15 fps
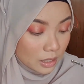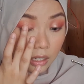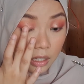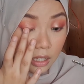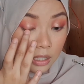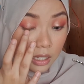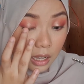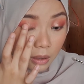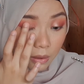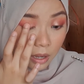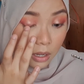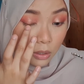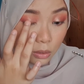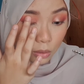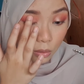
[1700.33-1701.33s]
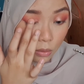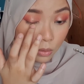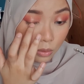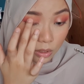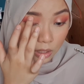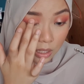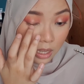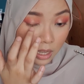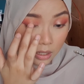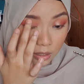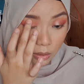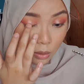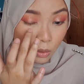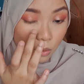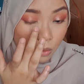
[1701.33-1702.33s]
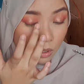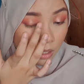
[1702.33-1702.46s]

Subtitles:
That's how I do that whole